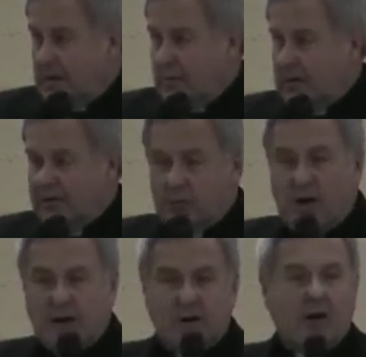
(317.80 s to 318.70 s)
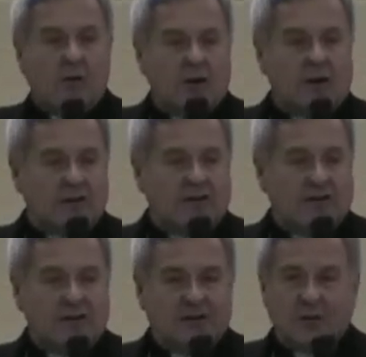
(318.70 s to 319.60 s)
But if you want to know what are the
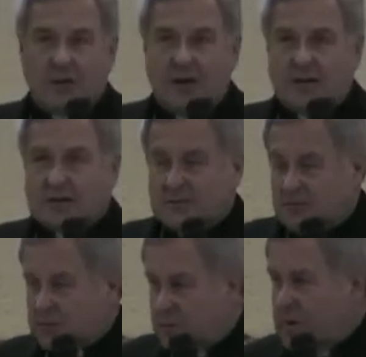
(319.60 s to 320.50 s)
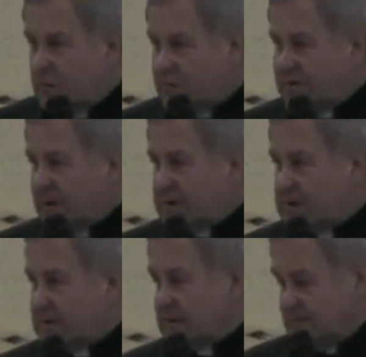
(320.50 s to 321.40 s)
32 rights which we
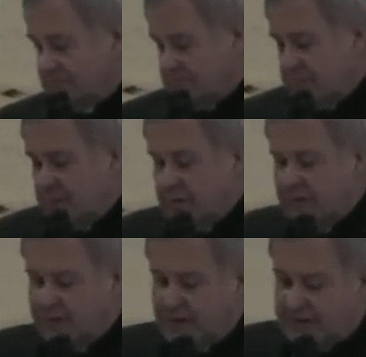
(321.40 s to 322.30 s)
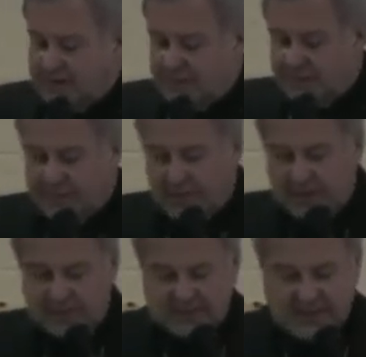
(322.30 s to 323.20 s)
possess, you can find them
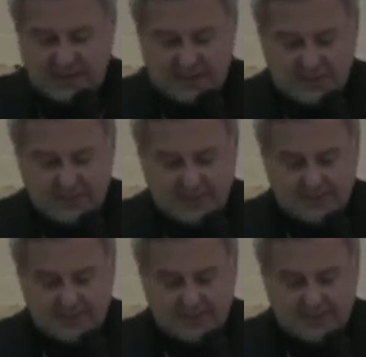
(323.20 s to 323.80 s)
in this document.